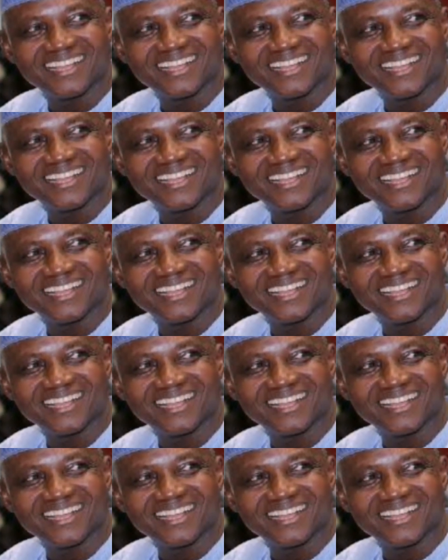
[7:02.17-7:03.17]

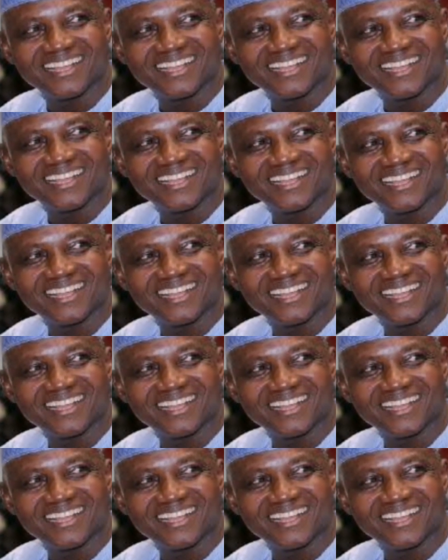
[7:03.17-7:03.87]
(no one is talking)